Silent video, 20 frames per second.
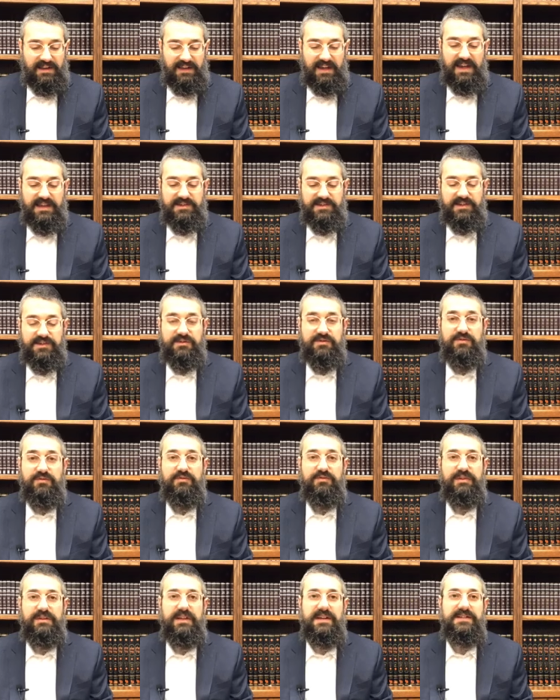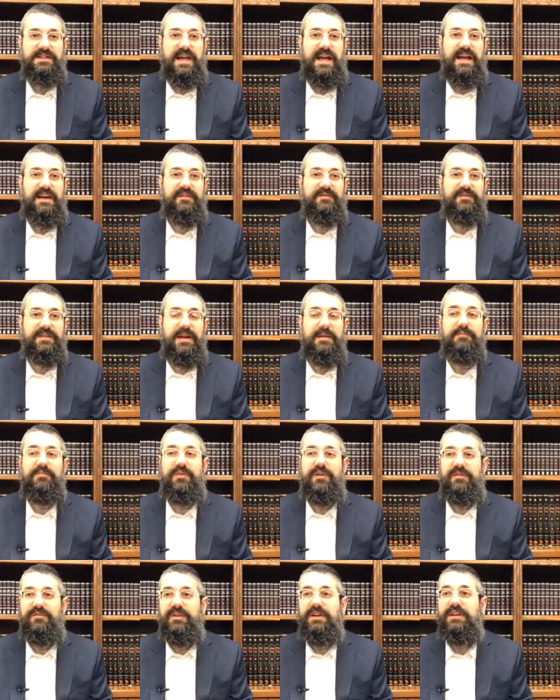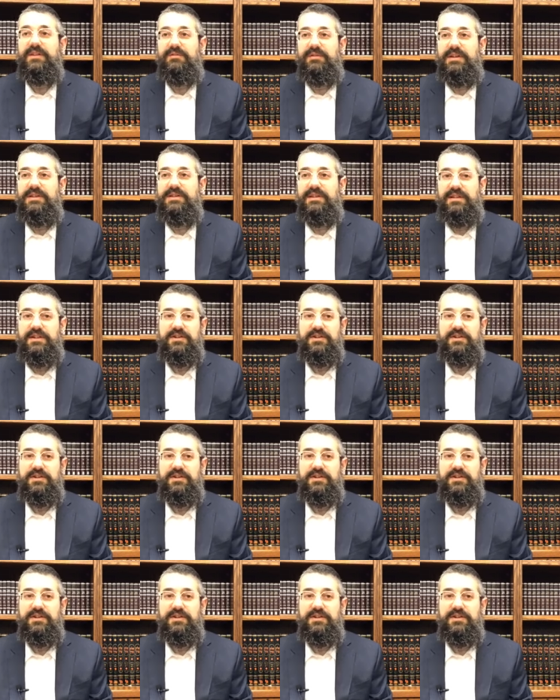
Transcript: And yes, it's true, it does have temporary victories,